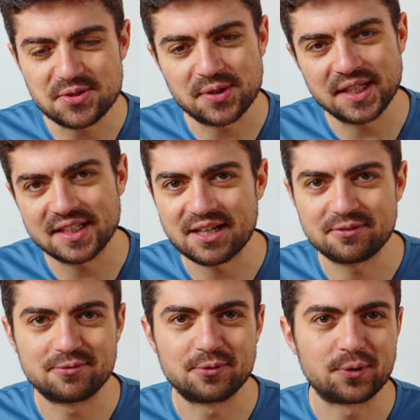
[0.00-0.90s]
training now
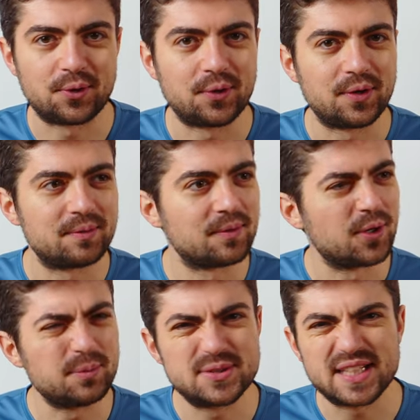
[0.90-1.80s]
for
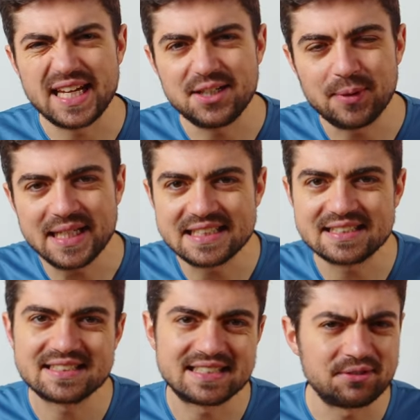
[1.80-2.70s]
almost 8
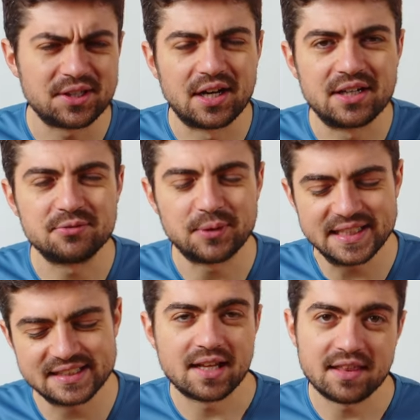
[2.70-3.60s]
weeks, 7.5
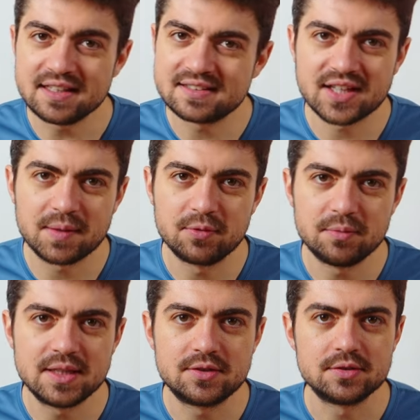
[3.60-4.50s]
weeks, and I think it's time for
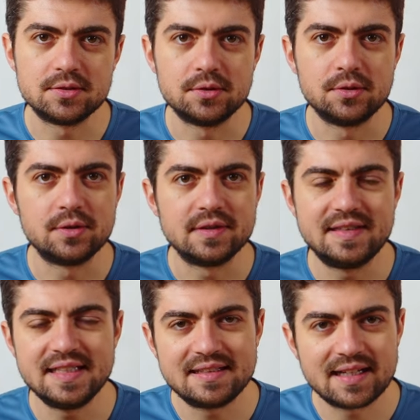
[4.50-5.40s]
me to
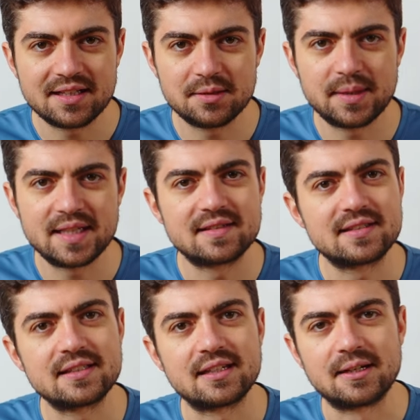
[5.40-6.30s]
detail a bit